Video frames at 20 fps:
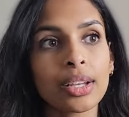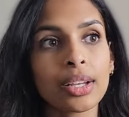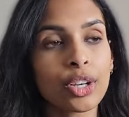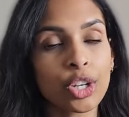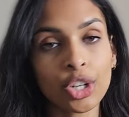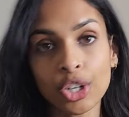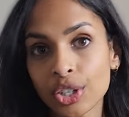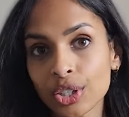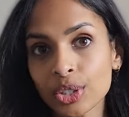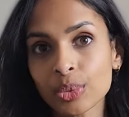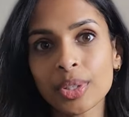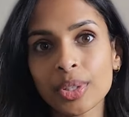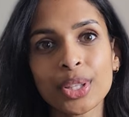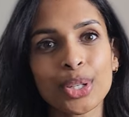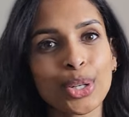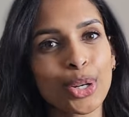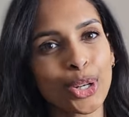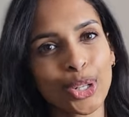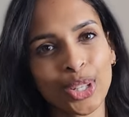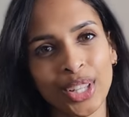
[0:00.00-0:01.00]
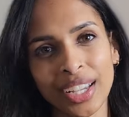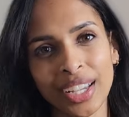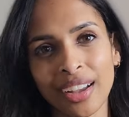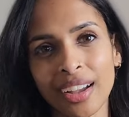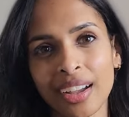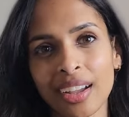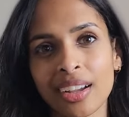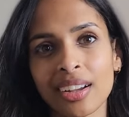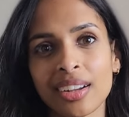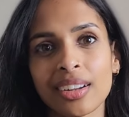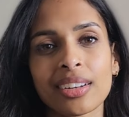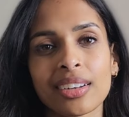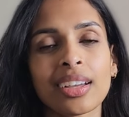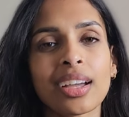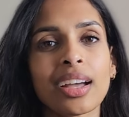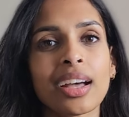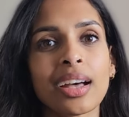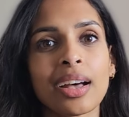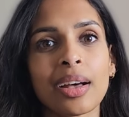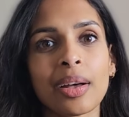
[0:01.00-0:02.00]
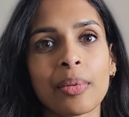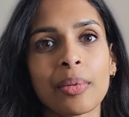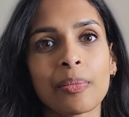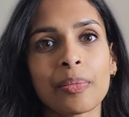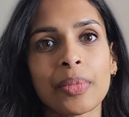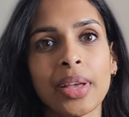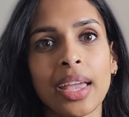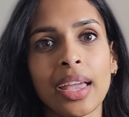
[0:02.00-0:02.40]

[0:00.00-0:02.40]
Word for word: curled with a curling iron, um,